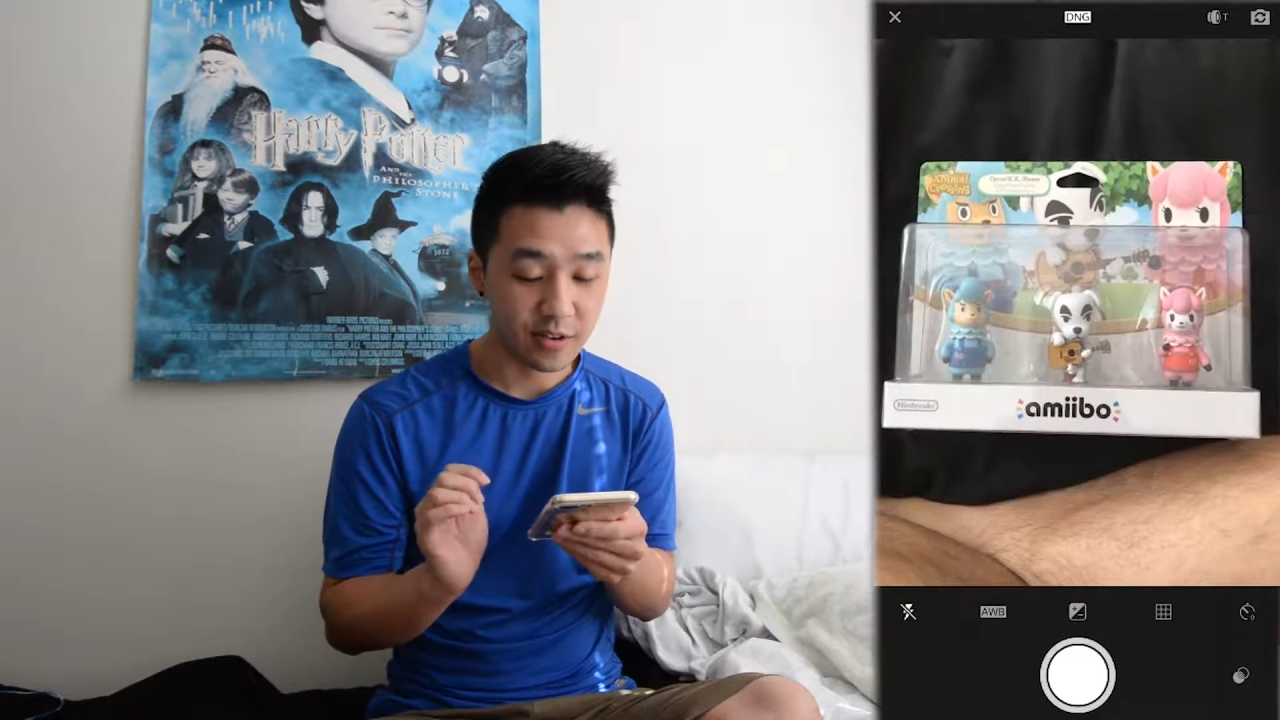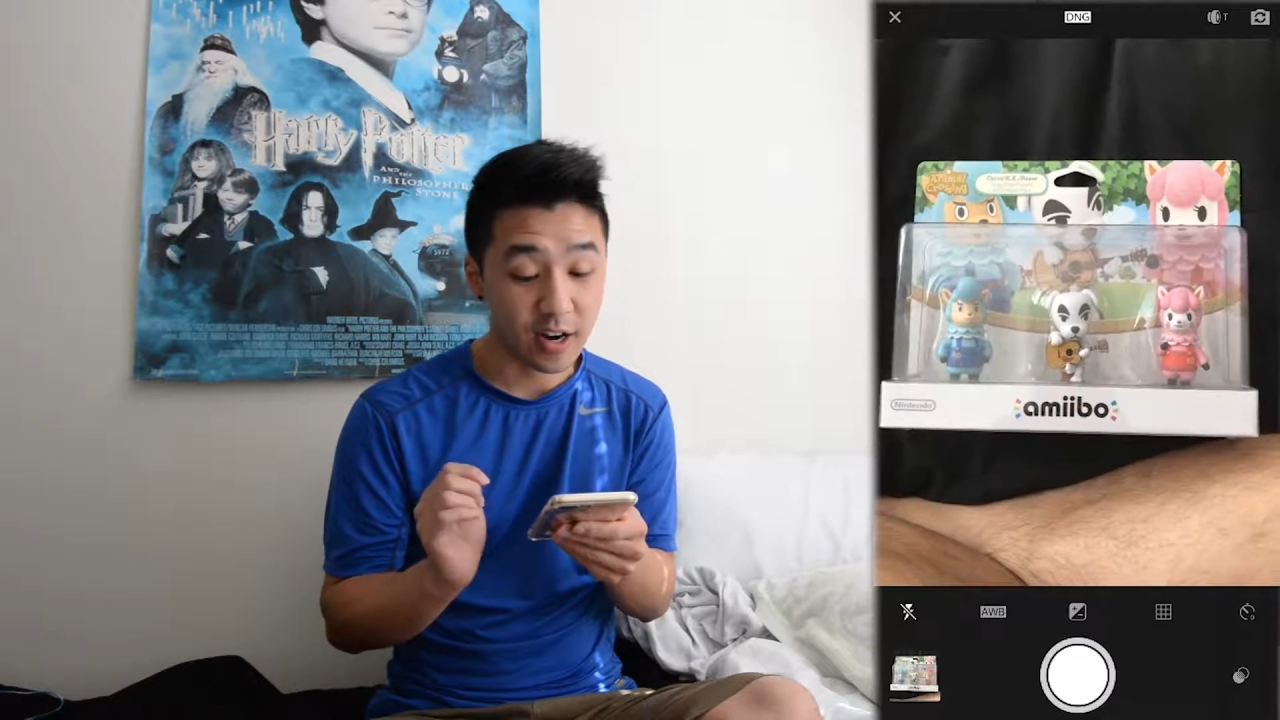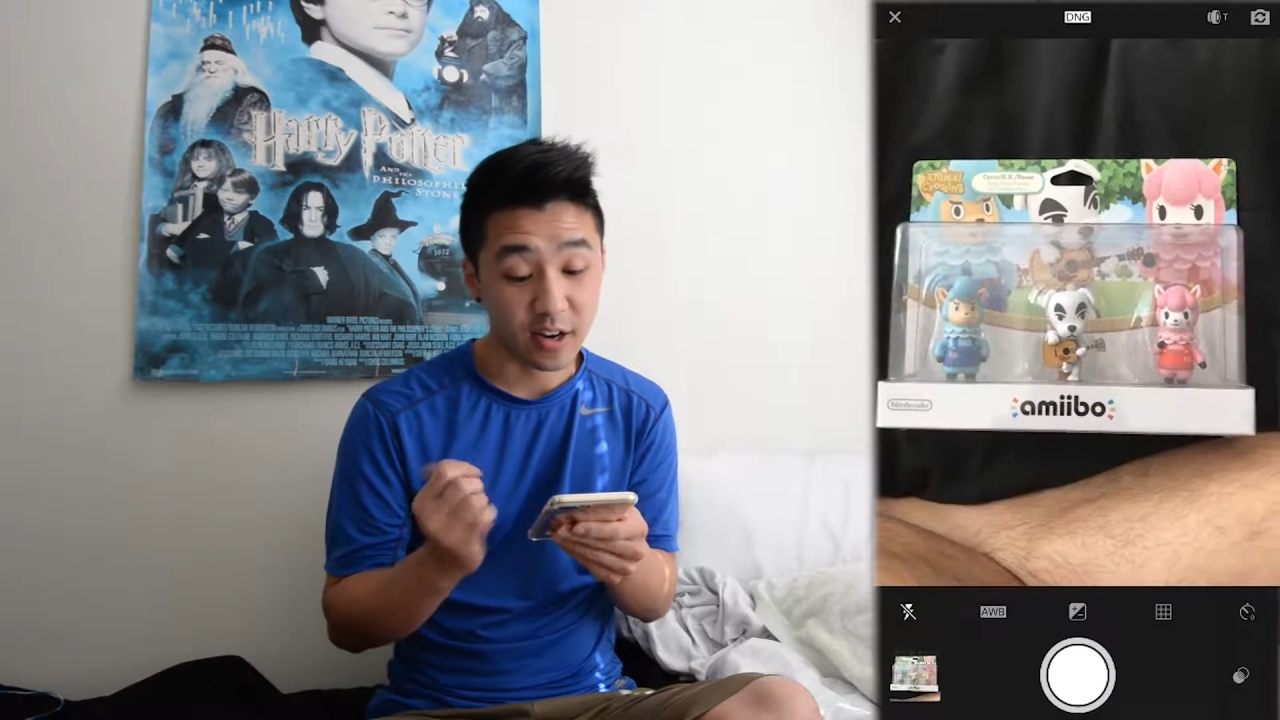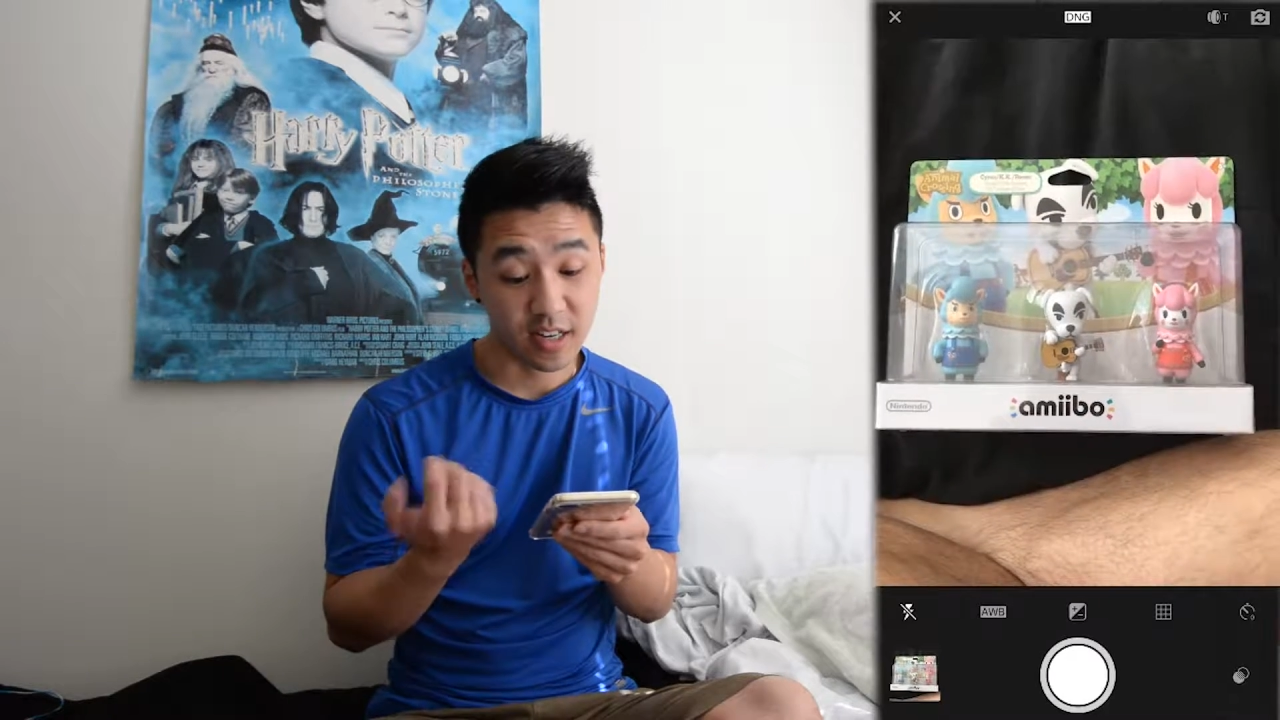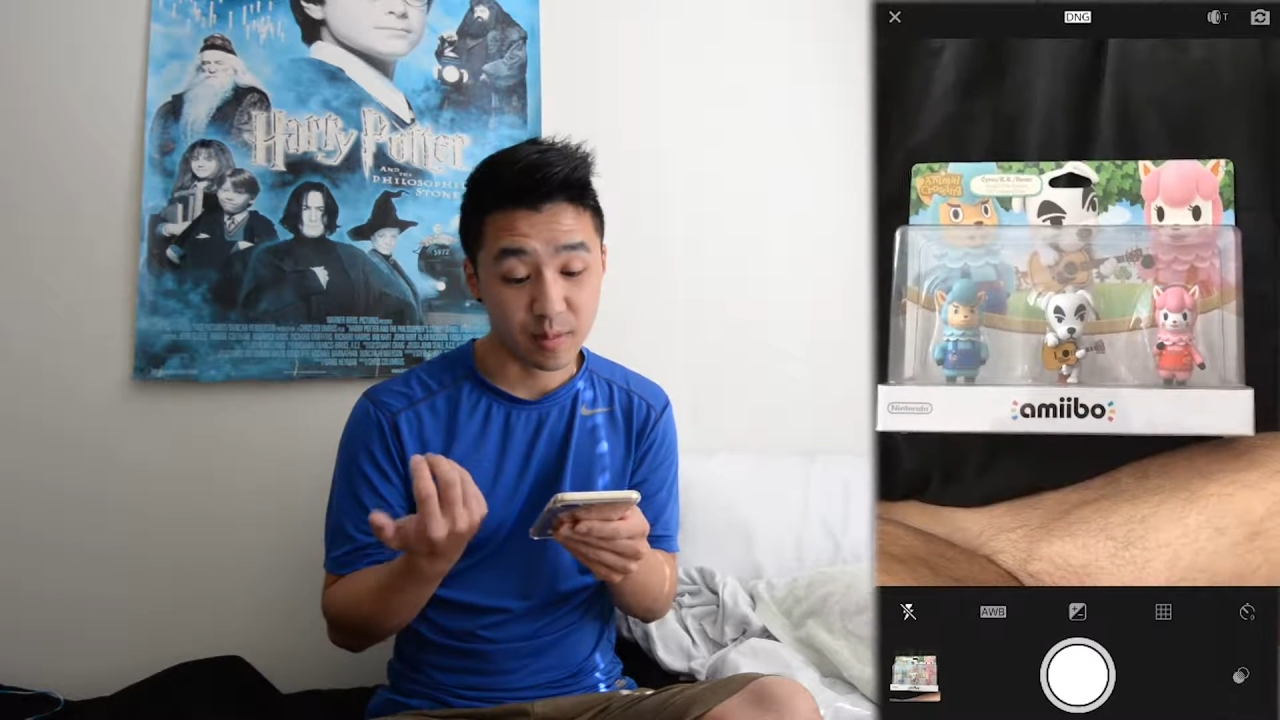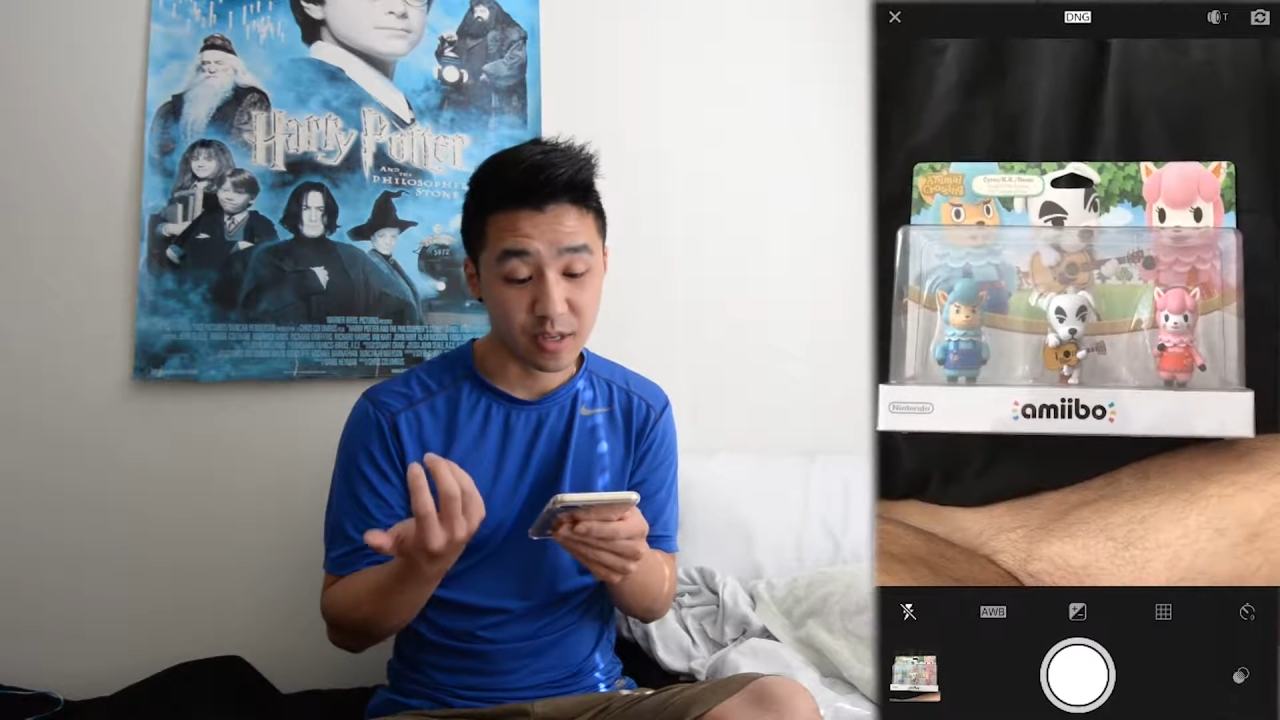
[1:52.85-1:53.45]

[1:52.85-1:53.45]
or I could take a